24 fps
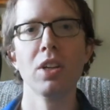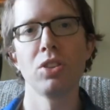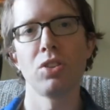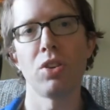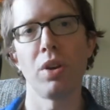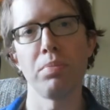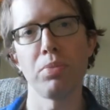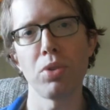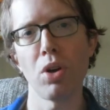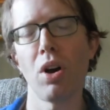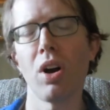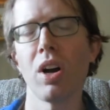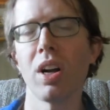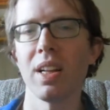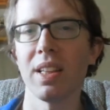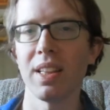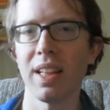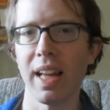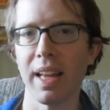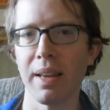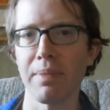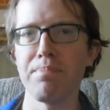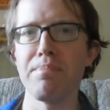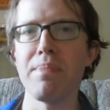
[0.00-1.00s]
So I'm talking
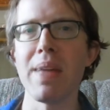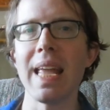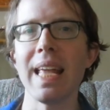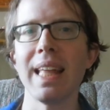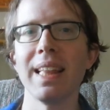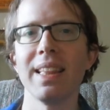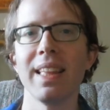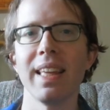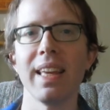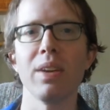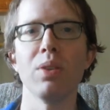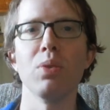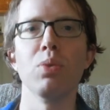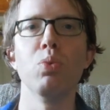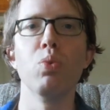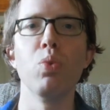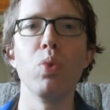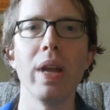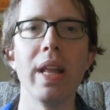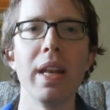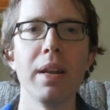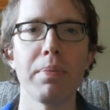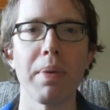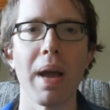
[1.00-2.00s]
like mainly
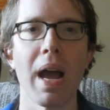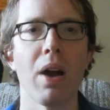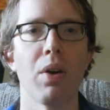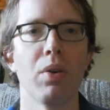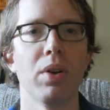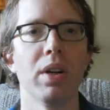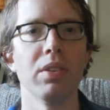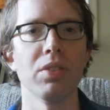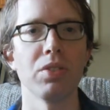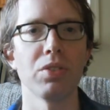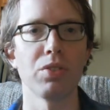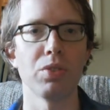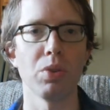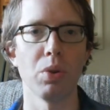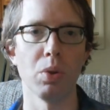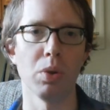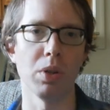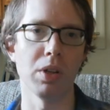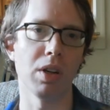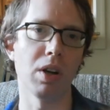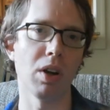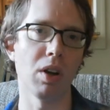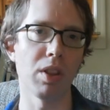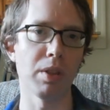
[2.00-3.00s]
wind power and
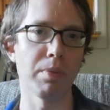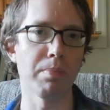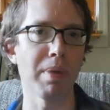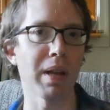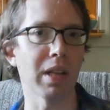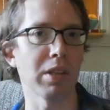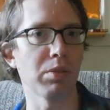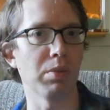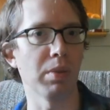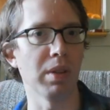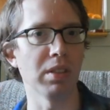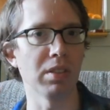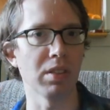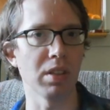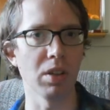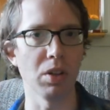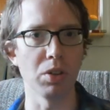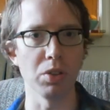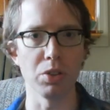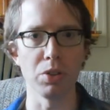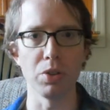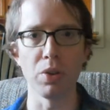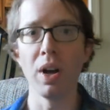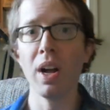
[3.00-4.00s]
solar are the best ones to
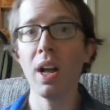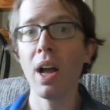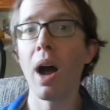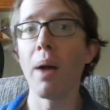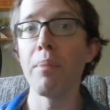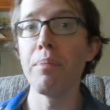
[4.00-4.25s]
go to.